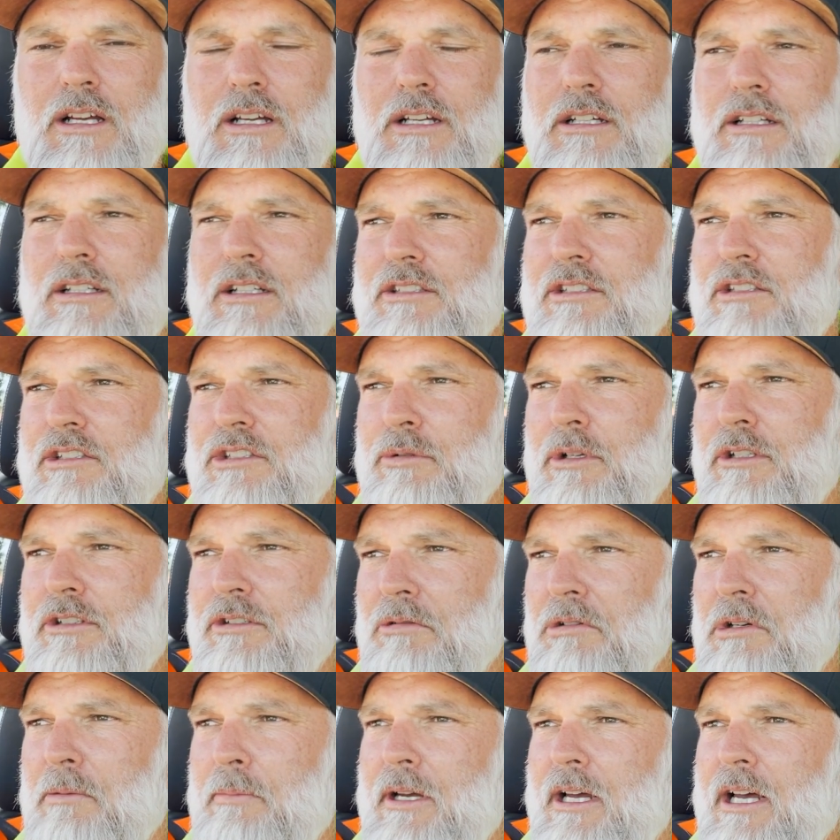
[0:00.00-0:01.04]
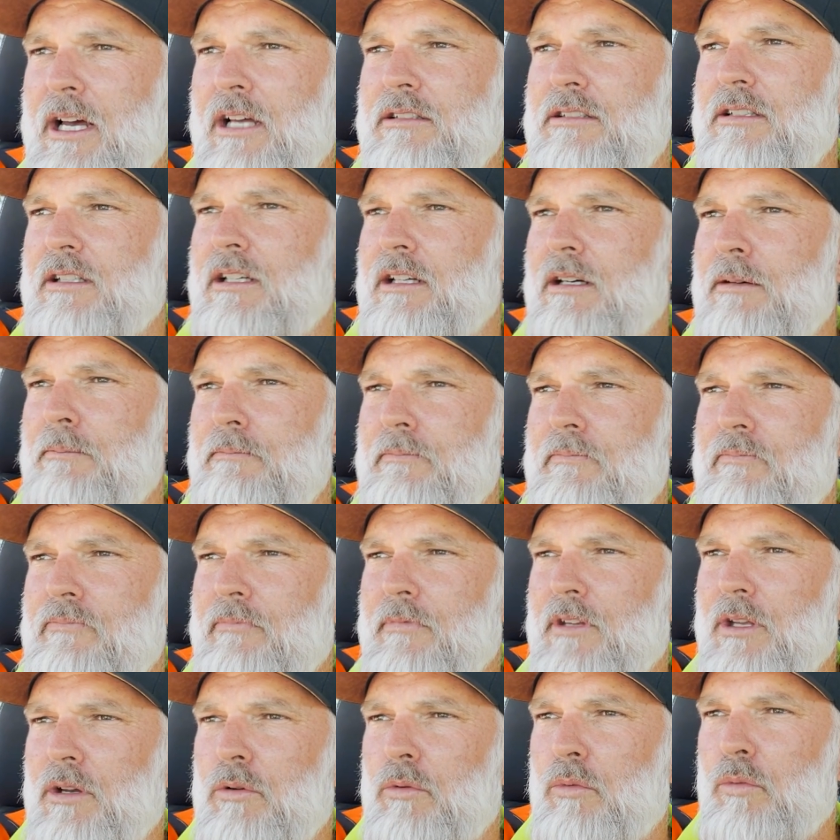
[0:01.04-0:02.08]
Uh, so I just want to talk about um,
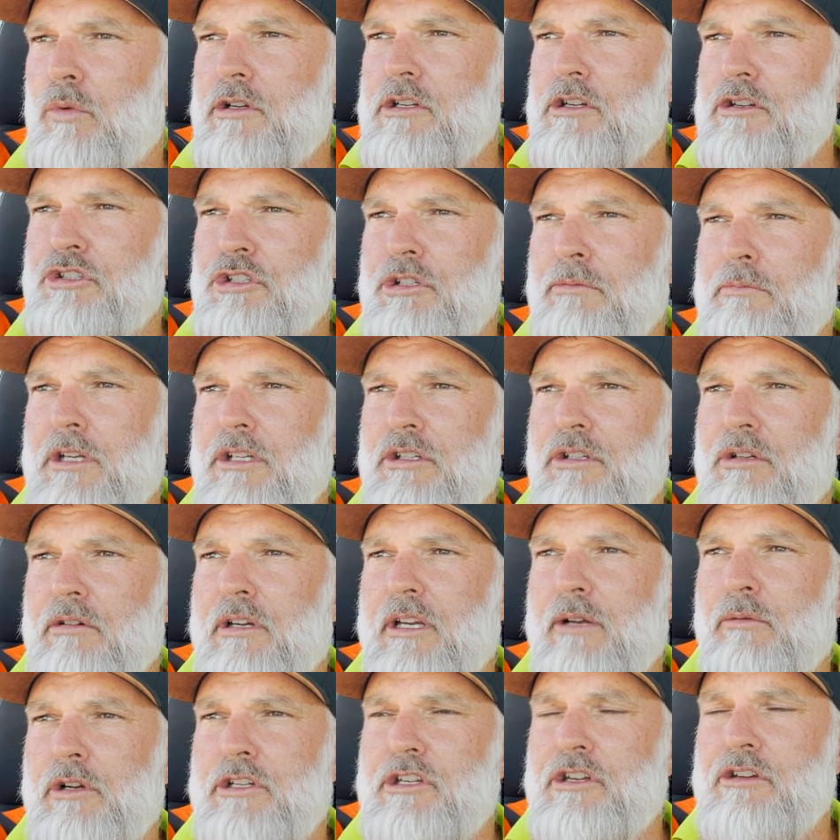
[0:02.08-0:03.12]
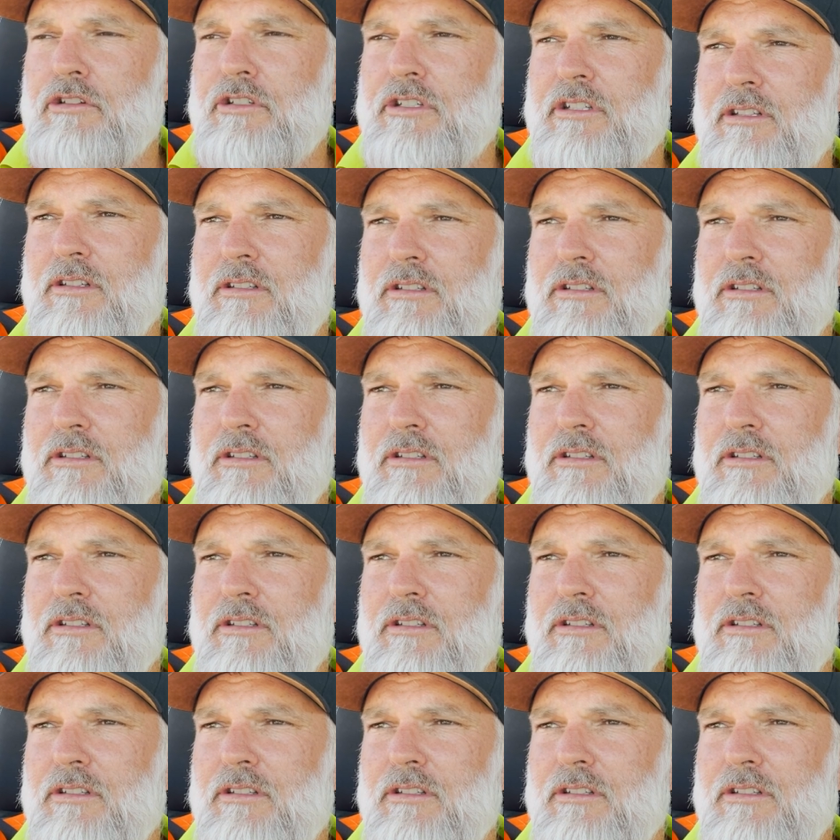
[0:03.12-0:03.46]
what you should be doing when you